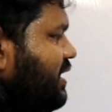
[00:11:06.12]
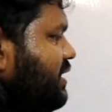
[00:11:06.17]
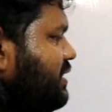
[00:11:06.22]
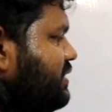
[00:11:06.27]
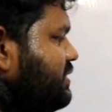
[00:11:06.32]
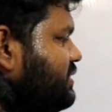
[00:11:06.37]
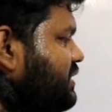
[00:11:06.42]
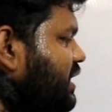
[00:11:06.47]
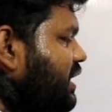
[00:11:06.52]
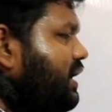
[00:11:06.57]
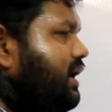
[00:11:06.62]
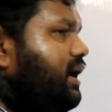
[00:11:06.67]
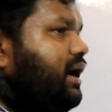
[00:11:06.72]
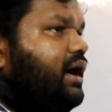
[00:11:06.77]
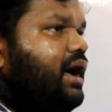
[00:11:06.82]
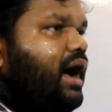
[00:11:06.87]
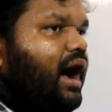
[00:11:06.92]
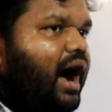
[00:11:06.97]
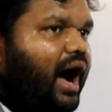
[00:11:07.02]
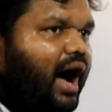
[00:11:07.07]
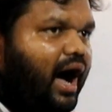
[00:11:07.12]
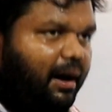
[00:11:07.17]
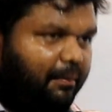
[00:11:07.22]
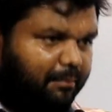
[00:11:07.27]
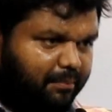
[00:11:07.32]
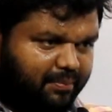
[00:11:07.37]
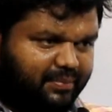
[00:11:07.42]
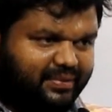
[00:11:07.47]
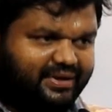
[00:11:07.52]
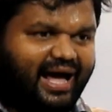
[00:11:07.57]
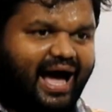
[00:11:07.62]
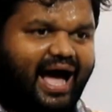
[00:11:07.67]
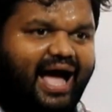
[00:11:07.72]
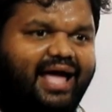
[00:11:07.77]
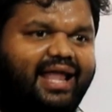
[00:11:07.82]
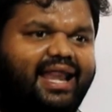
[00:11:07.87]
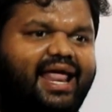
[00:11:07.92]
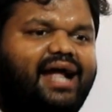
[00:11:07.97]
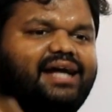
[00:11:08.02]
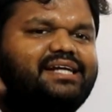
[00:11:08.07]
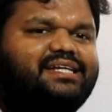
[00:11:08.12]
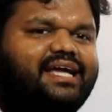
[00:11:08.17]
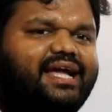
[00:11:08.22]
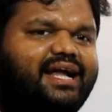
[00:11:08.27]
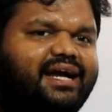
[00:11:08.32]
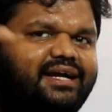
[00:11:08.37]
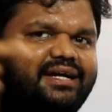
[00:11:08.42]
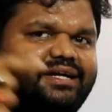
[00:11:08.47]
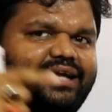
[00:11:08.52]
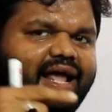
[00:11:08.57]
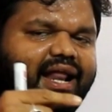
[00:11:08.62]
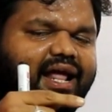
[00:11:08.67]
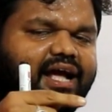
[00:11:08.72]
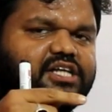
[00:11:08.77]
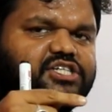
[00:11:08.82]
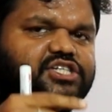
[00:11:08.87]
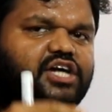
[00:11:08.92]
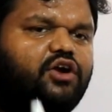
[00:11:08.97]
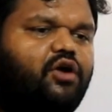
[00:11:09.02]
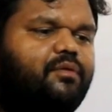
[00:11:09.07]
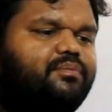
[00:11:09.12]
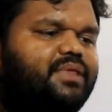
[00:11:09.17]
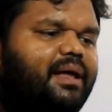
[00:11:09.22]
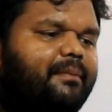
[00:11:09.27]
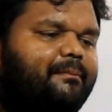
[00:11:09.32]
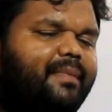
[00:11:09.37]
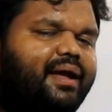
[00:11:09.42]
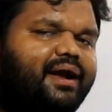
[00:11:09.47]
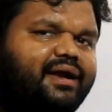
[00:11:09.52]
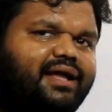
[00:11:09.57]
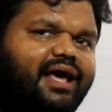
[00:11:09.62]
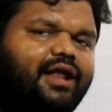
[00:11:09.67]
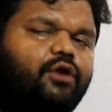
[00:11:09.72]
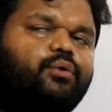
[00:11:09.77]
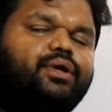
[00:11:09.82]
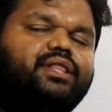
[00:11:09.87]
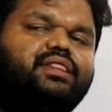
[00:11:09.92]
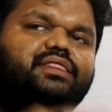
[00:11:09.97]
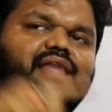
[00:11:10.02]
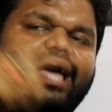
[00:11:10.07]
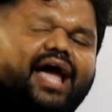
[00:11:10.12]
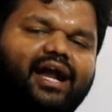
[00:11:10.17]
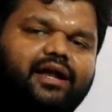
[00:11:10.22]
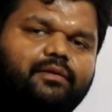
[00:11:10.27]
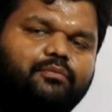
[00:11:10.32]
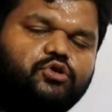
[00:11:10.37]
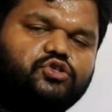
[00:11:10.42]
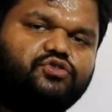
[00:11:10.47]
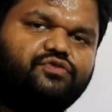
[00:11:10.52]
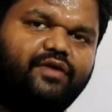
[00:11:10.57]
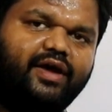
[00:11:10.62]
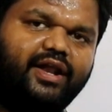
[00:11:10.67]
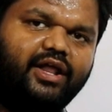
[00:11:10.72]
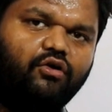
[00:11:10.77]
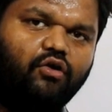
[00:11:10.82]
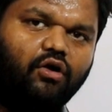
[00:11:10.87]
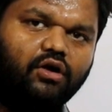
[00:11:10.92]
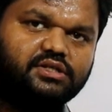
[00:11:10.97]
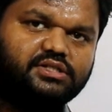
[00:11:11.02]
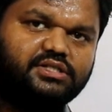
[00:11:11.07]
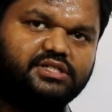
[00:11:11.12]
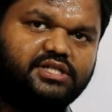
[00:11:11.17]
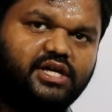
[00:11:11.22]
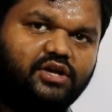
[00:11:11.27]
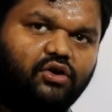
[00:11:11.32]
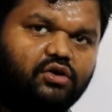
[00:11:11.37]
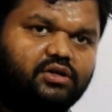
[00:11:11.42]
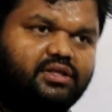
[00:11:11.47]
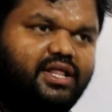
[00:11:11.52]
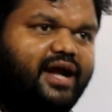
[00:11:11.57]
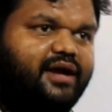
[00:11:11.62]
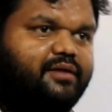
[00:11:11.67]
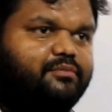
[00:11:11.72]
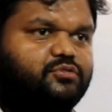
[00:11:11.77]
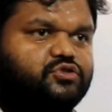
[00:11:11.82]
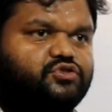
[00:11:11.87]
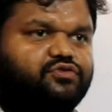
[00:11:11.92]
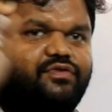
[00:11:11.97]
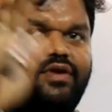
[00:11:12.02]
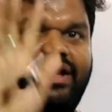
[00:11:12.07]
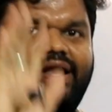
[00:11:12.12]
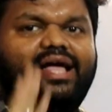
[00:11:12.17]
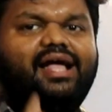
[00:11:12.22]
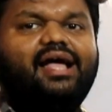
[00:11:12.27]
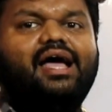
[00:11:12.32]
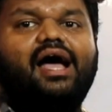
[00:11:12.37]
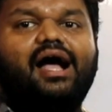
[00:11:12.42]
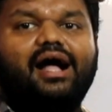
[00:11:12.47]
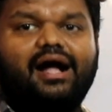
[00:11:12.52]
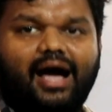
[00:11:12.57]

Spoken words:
the direct interaction of the metal with the atmospheric oxygen or the atmospheric